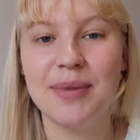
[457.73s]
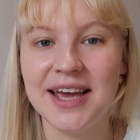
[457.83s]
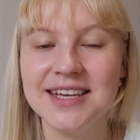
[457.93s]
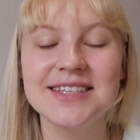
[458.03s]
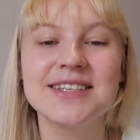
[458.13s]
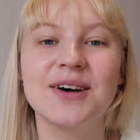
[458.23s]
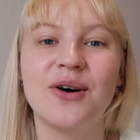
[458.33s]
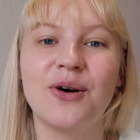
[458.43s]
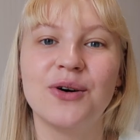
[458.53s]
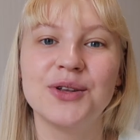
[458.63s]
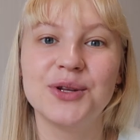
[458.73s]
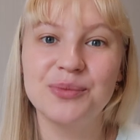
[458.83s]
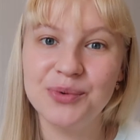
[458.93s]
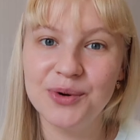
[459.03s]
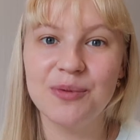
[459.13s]
based on the
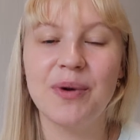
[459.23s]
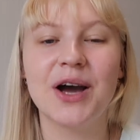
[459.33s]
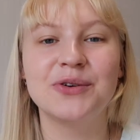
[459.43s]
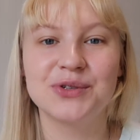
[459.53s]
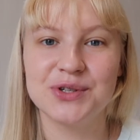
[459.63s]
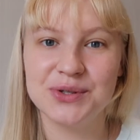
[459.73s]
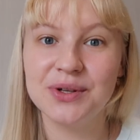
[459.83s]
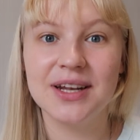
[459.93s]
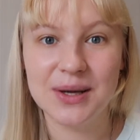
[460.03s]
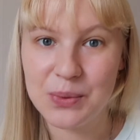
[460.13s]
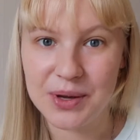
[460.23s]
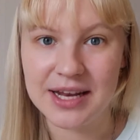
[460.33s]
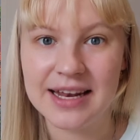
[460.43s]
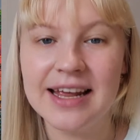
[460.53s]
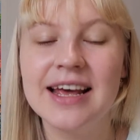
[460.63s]
book by Ursula Le
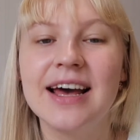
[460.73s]
Guin,